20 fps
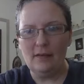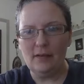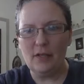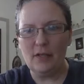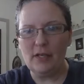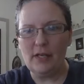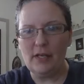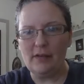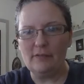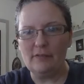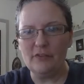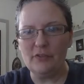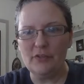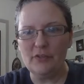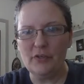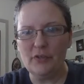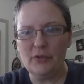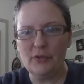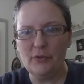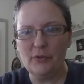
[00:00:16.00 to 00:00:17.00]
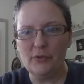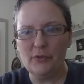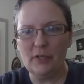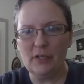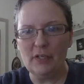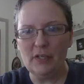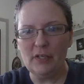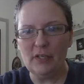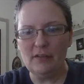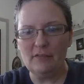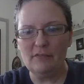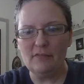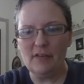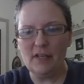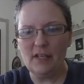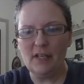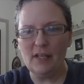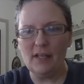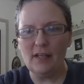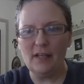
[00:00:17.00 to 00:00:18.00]
Good afternoon, good
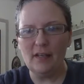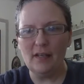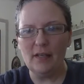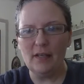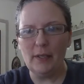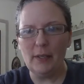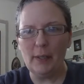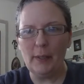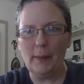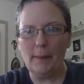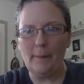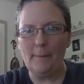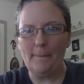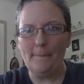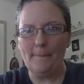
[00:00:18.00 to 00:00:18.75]
evening.